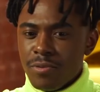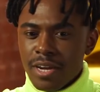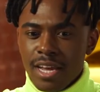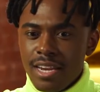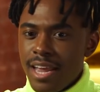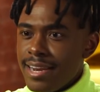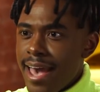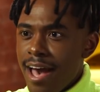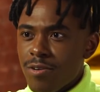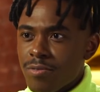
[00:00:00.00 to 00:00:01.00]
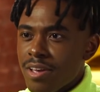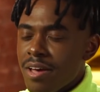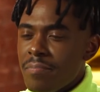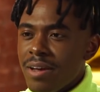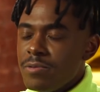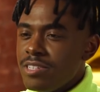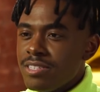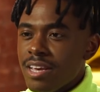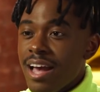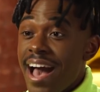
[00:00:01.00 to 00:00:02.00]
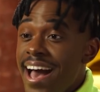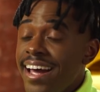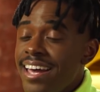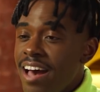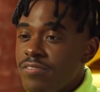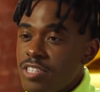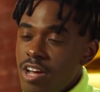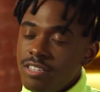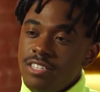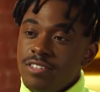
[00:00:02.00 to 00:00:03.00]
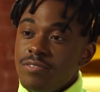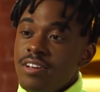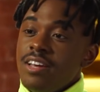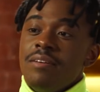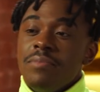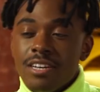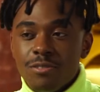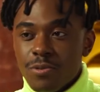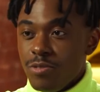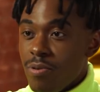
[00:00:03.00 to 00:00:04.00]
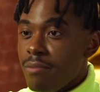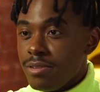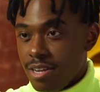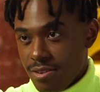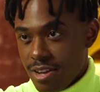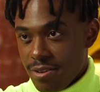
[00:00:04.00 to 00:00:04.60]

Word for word: You were in and out, but I was just like, I have to talk to you because what you probably don't